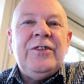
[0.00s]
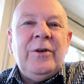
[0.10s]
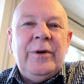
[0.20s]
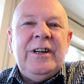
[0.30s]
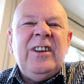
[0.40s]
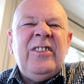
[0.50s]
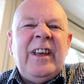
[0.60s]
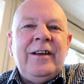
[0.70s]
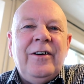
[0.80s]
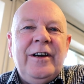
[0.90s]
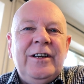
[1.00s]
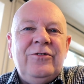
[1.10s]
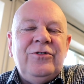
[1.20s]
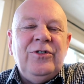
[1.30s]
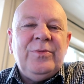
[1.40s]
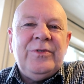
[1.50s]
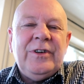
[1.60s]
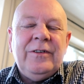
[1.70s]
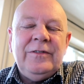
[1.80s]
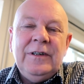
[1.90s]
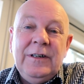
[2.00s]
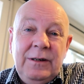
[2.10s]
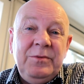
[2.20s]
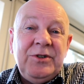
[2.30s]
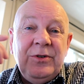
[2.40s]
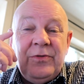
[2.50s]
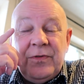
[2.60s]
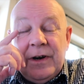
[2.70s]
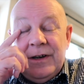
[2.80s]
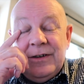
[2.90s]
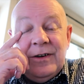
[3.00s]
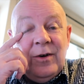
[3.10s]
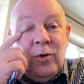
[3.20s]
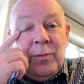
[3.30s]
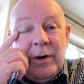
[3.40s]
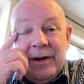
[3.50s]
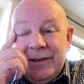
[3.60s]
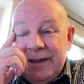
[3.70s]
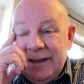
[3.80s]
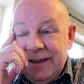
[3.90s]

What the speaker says: and I went in and said hi and introduced myself. It was Sue's friend or partner.